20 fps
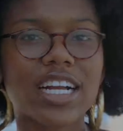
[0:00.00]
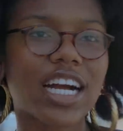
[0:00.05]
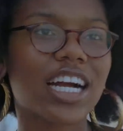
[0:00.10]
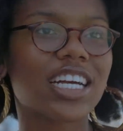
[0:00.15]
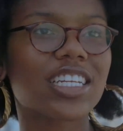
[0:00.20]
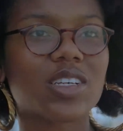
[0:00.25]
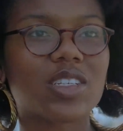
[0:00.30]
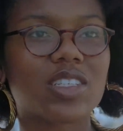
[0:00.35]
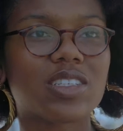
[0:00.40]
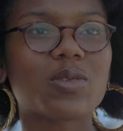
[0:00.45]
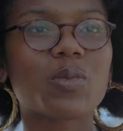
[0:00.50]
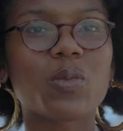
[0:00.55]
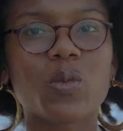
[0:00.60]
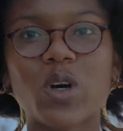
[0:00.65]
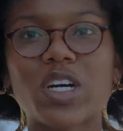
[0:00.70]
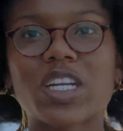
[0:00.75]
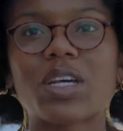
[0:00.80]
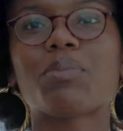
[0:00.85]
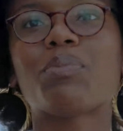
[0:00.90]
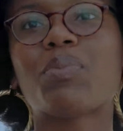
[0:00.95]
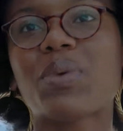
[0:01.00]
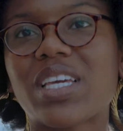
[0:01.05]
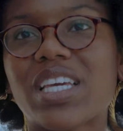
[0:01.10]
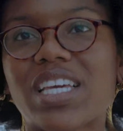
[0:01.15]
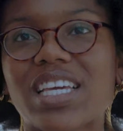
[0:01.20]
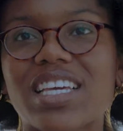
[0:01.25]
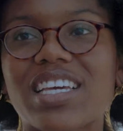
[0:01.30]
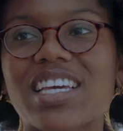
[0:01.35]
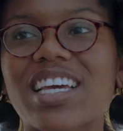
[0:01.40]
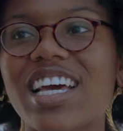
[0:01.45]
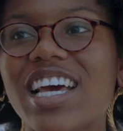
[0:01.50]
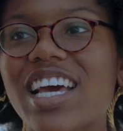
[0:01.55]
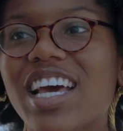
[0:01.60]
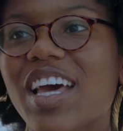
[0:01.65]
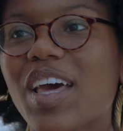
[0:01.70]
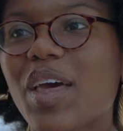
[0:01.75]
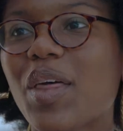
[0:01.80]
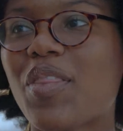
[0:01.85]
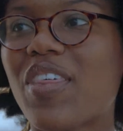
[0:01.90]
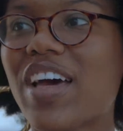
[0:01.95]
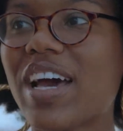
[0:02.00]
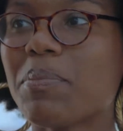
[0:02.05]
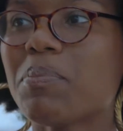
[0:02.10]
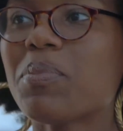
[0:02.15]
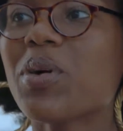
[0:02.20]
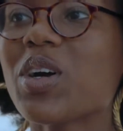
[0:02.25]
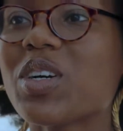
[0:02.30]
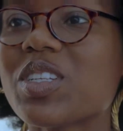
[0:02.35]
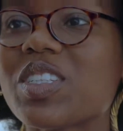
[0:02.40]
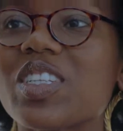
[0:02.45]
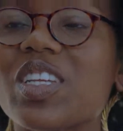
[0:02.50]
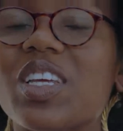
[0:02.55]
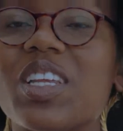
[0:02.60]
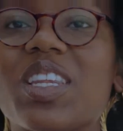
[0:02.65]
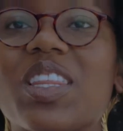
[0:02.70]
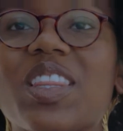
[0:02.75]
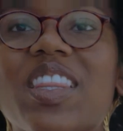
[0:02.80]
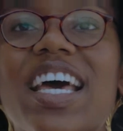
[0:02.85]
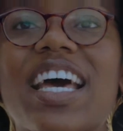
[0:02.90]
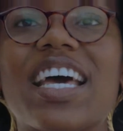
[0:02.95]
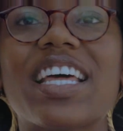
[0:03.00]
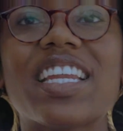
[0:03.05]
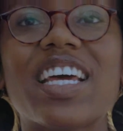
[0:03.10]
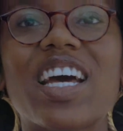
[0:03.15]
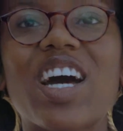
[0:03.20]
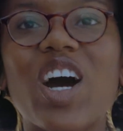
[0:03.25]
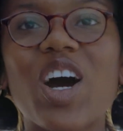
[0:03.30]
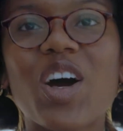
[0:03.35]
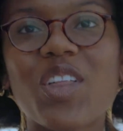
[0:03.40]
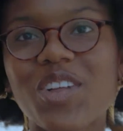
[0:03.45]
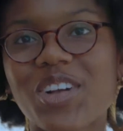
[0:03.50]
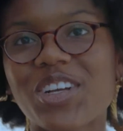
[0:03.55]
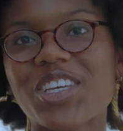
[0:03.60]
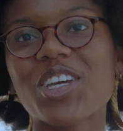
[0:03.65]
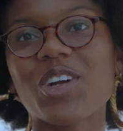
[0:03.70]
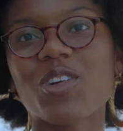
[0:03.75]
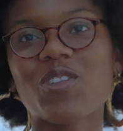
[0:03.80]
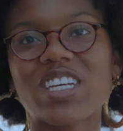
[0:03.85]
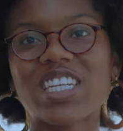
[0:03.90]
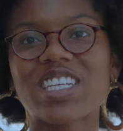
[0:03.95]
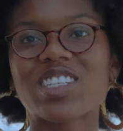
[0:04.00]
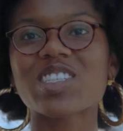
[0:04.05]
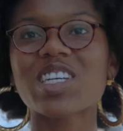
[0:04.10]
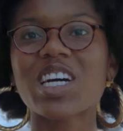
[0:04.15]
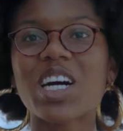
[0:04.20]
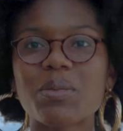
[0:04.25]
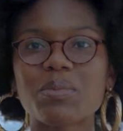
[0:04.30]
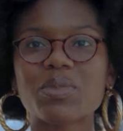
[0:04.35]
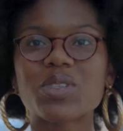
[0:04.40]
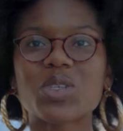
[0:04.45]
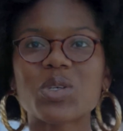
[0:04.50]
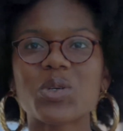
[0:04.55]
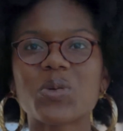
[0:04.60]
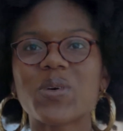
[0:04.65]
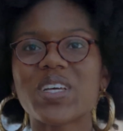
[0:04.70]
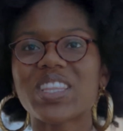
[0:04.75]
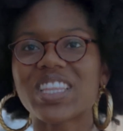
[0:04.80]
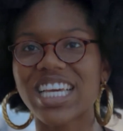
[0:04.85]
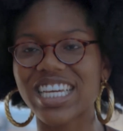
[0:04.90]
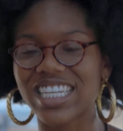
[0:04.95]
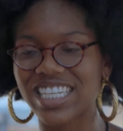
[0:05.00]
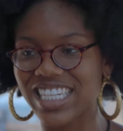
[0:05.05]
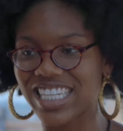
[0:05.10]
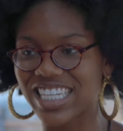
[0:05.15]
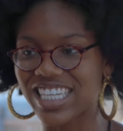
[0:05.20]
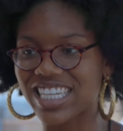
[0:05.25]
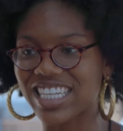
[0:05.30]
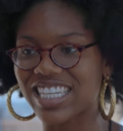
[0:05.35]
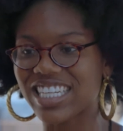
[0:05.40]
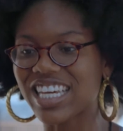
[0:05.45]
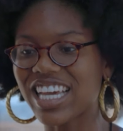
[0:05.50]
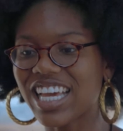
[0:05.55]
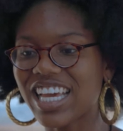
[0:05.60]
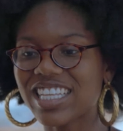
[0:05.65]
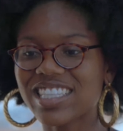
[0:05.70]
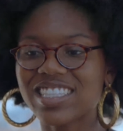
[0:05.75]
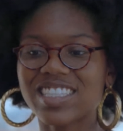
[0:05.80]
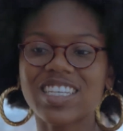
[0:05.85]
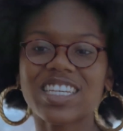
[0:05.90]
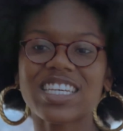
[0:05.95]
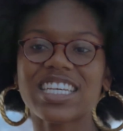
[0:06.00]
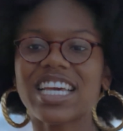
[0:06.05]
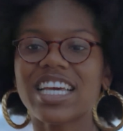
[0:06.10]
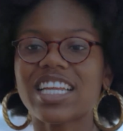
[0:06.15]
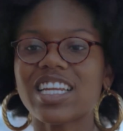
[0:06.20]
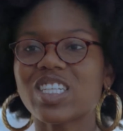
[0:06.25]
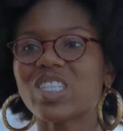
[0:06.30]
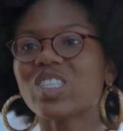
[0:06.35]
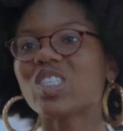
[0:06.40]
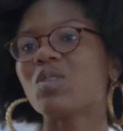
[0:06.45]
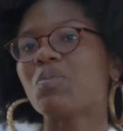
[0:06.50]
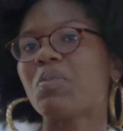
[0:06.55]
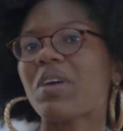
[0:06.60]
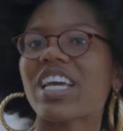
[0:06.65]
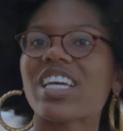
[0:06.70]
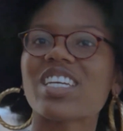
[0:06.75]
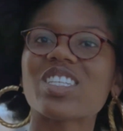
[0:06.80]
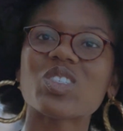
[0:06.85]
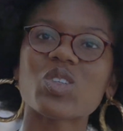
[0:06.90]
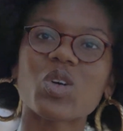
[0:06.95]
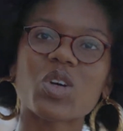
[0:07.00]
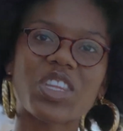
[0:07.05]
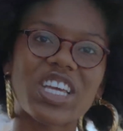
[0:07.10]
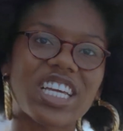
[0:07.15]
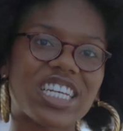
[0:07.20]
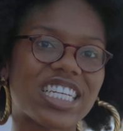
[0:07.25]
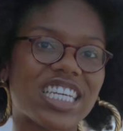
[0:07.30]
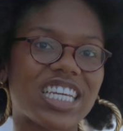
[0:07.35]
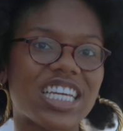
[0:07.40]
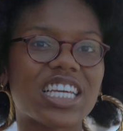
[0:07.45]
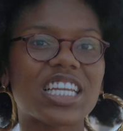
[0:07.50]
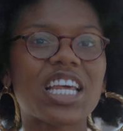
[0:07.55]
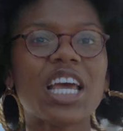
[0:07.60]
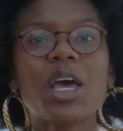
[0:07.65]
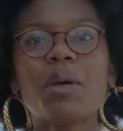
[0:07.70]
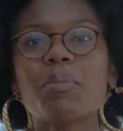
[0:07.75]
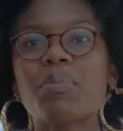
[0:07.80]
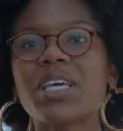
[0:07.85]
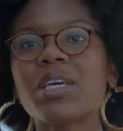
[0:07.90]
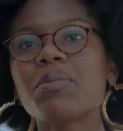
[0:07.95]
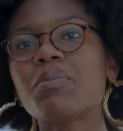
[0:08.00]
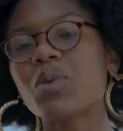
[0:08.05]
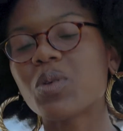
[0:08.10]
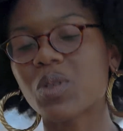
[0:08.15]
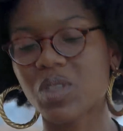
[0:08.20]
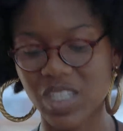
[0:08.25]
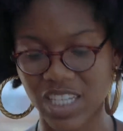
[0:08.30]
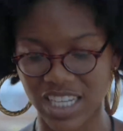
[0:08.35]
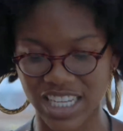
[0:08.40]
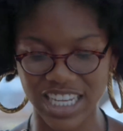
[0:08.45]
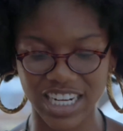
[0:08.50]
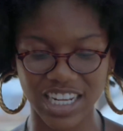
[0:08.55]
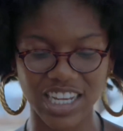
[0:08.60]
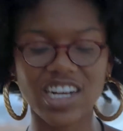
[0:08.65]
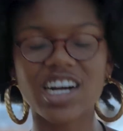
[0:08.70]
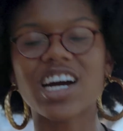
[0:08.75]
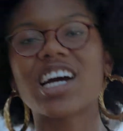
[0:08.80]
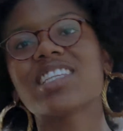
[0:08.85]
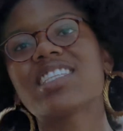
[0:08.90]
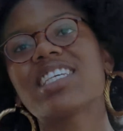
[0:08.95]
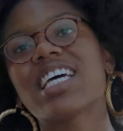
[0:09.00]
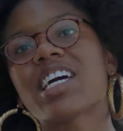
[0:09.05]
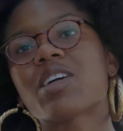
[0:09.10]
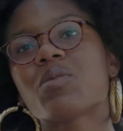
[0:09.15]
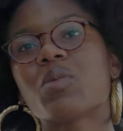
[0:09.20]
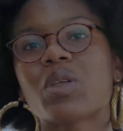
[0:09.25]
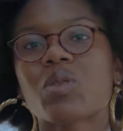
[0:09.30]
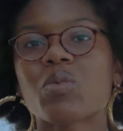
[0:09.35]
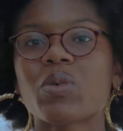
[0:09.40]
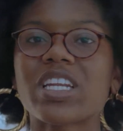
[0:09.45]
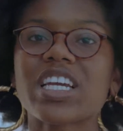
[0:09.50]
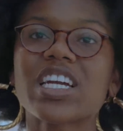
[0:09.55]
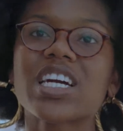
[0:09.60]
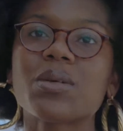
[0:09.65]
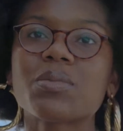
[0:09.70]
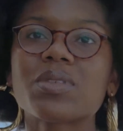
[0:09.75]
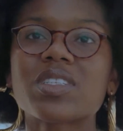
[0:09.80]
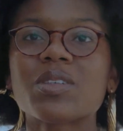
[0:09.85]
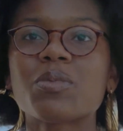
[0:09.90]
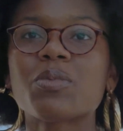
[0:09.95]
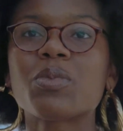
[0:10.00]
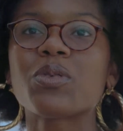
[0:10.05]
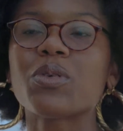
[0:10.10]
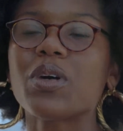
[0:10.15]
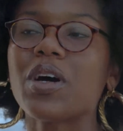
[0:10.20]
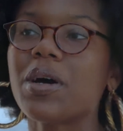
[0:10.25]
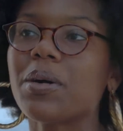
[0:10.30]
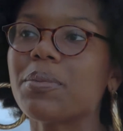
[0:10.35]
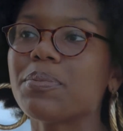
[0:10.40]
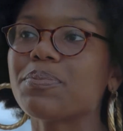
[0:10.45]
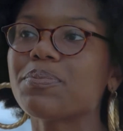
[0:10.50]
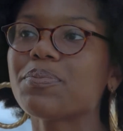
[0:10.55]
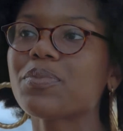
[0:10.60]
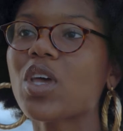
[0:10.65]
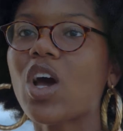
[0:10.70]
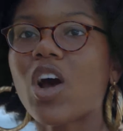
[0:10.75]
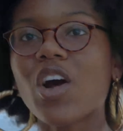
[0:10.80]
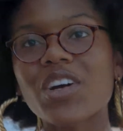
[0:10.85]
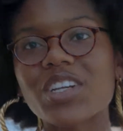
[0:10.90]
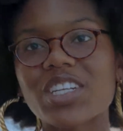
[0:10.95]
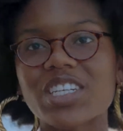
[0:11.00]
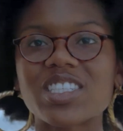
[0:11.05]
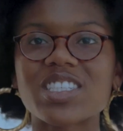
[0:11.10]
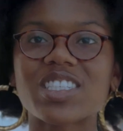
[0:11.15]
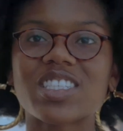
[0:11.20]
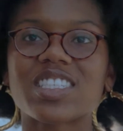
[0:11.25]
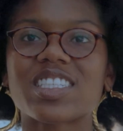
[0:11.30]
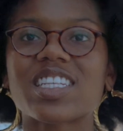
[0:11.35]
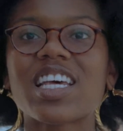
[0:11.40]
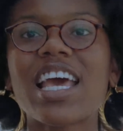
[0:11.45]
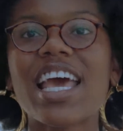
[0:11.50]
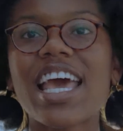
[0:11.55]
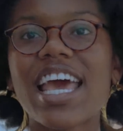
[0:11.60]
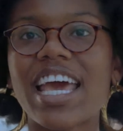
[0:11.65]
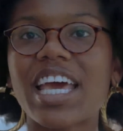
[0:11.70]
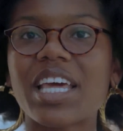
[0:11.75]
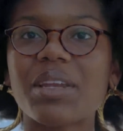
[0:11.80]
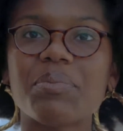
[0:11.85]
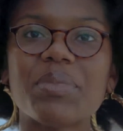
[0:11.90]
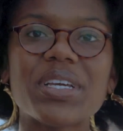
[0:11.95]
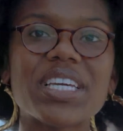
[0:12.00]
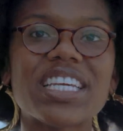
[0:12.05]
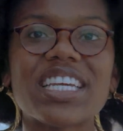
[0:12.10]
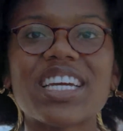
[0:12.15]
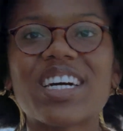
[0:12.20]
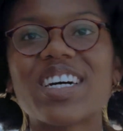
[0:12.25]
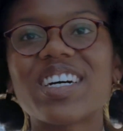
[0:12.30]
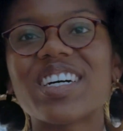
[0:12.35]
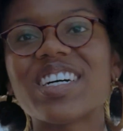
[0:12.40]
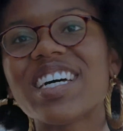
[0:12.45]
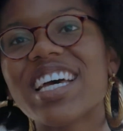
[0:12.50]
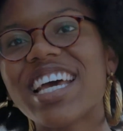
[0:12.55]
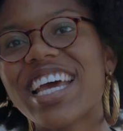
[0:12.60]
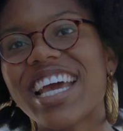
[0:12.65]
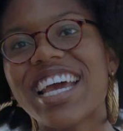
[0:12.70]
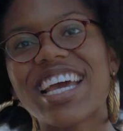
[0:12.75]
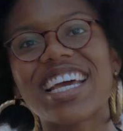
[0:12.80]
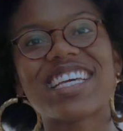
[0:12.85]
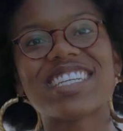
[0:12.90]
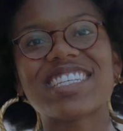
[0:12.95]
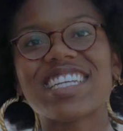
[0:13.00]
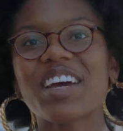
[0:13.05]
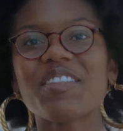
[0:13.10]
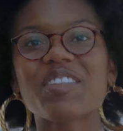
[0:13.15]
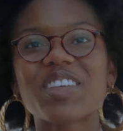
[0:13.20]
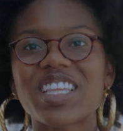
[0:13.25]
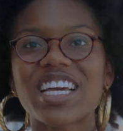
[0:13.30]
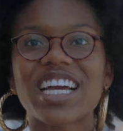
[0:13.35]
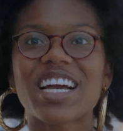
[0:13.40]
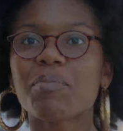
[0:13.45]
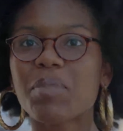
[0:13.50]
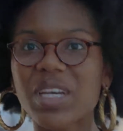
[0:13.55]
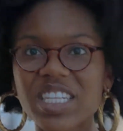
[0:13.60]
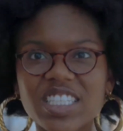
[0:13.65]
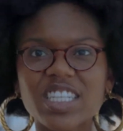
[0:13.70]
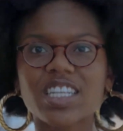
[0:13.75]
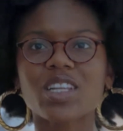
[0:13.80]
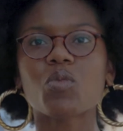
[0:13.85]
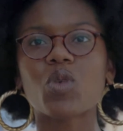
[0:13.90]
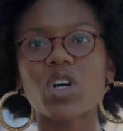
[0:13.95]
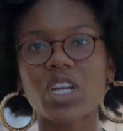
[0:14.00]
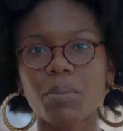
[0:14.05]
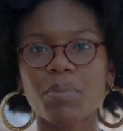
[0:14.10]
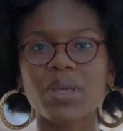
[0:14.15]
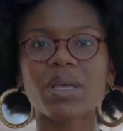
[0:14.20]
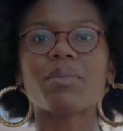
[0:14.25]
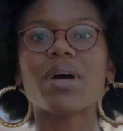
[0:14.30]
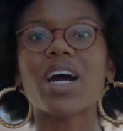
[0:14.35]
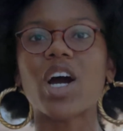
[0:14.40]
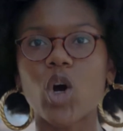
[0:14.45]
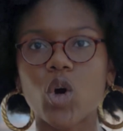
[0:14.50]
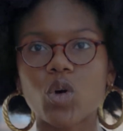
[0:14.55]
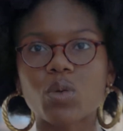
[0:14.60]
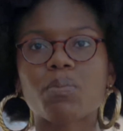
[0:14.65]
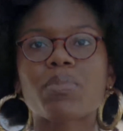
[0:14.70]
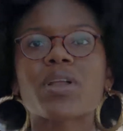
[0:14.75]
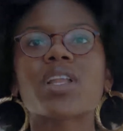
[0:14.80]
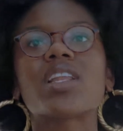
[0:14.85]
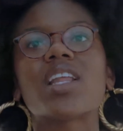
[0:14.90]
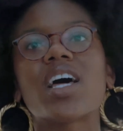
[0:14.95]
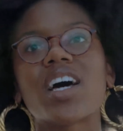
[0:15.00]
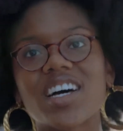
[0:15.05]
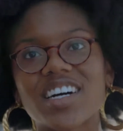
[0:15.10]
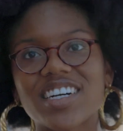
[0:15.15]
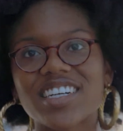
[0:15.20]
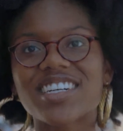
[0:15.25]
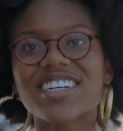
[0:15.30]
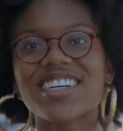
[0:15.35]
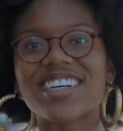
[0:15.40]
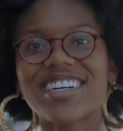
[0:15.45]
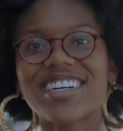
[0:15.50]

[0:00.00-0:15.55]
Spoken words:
kind of want to be that person that other curators come to when they need to get a space, or they need people to get in contact with when it comes to artists and media and everything. I basically want to be my own plug.